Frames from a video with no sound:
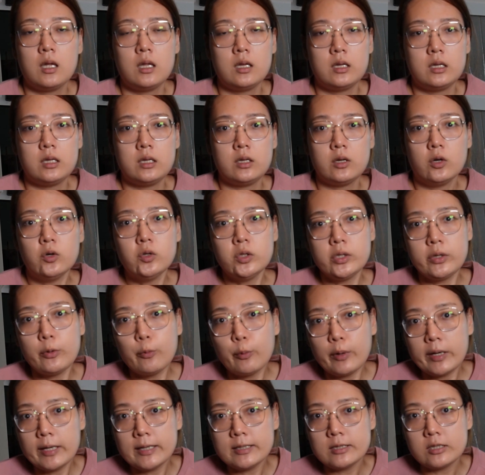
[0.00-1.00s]
The only
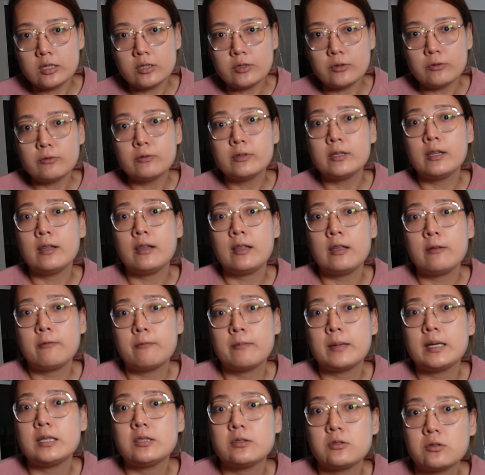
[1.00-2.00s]
way to relieve
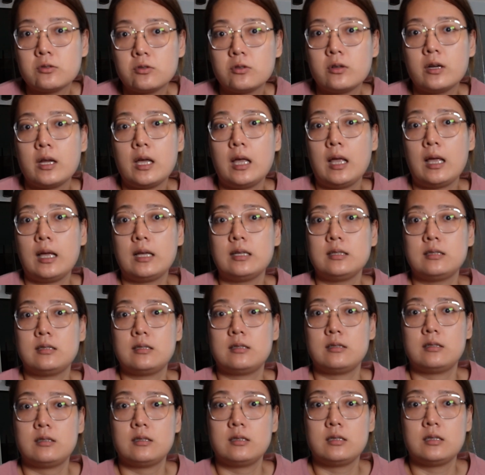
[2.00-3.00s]
my
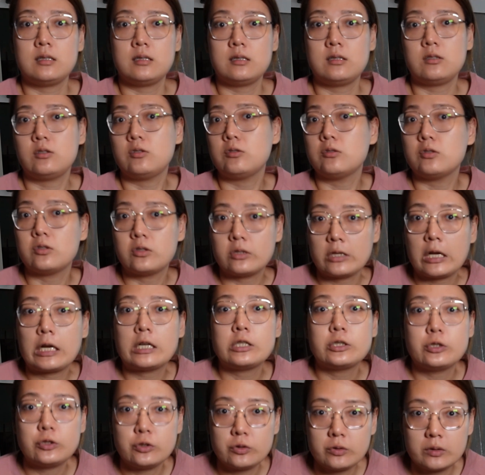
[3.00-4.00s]
stress is to
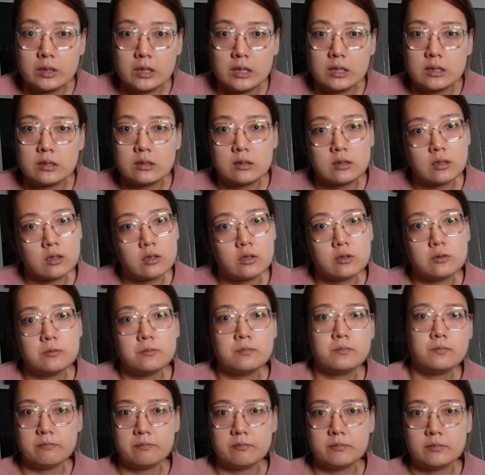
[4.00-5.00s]
start doing. So
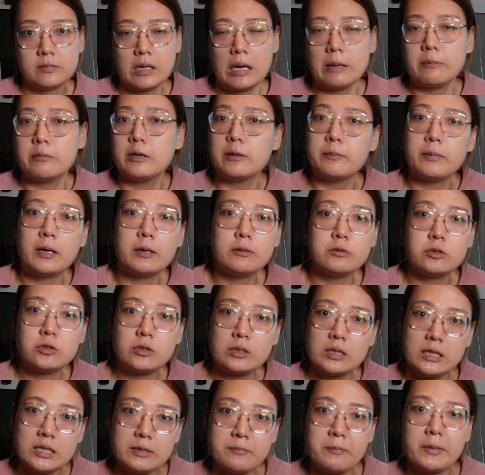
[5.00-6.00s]
I'm about to
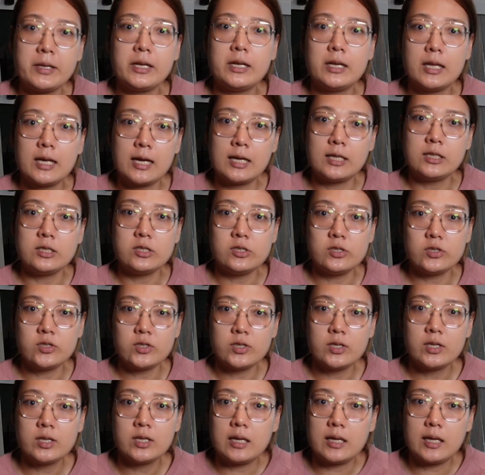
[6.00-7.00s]
eat my
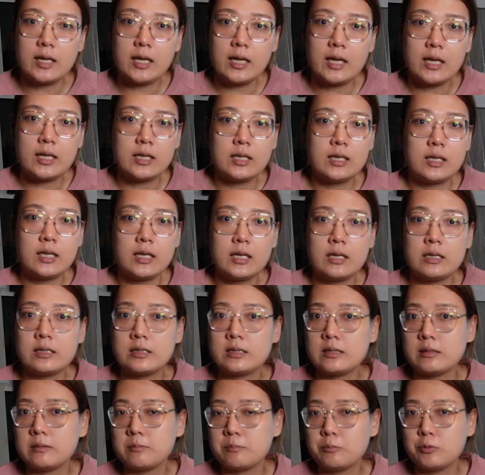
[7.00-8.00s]
lunch and
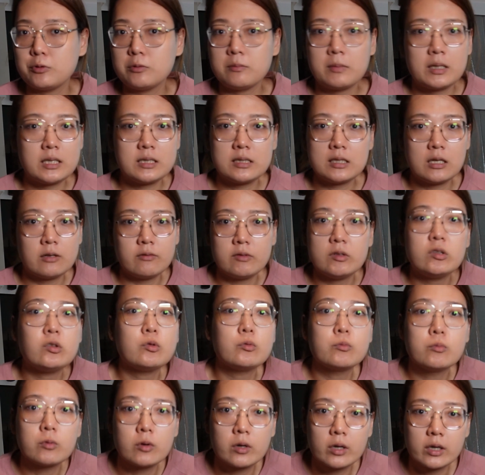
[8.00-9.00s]
then put myself
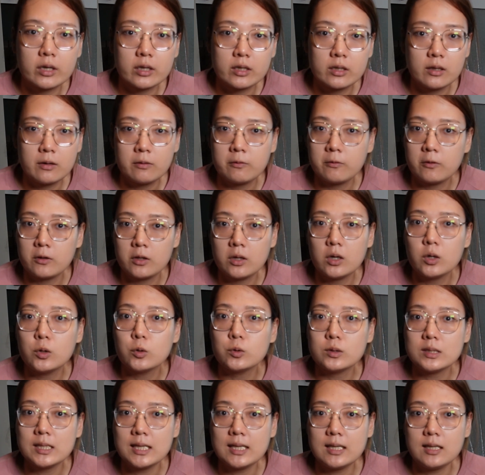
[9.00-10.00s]
into work for the
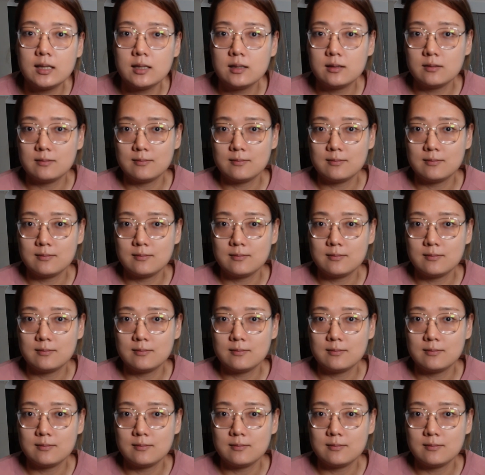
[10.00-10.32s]
whole day.